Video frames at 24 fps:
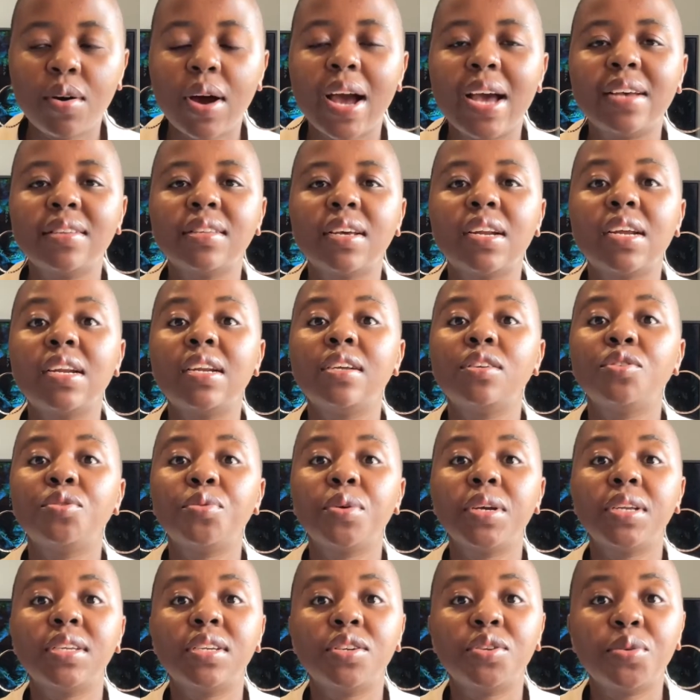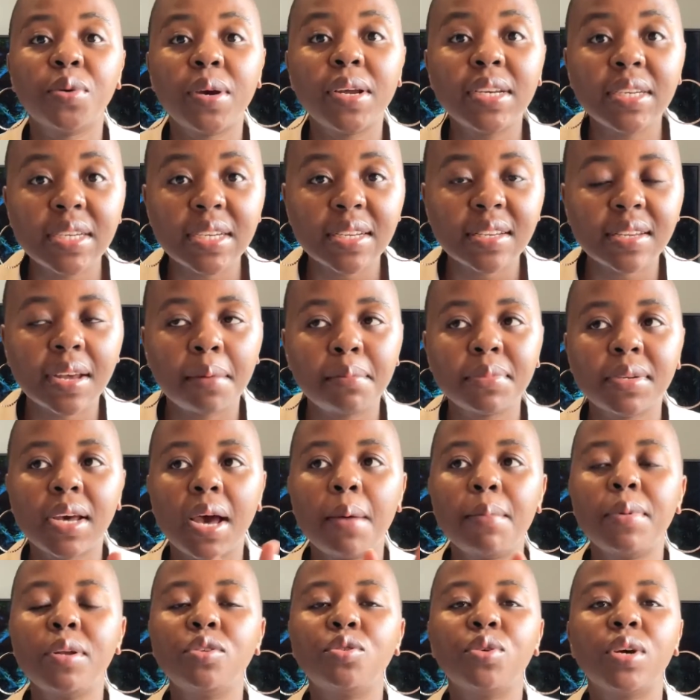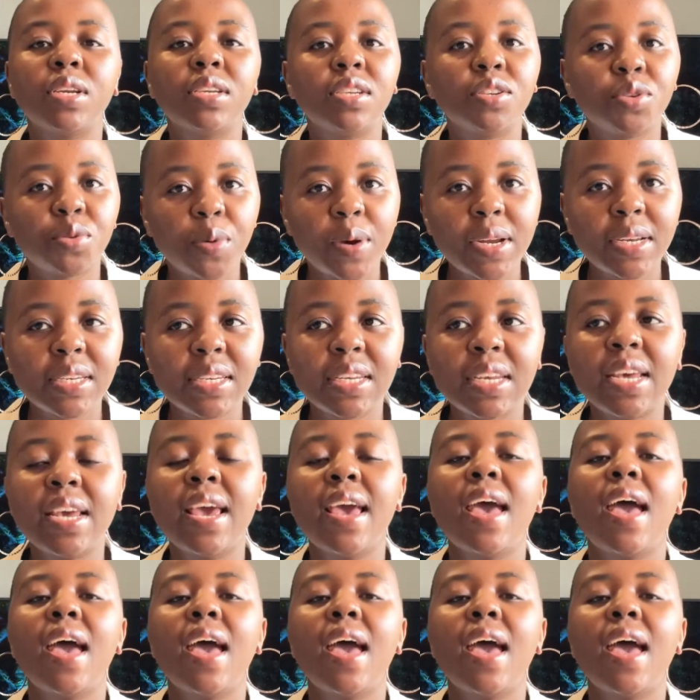I started in 2020, sometime in 2020,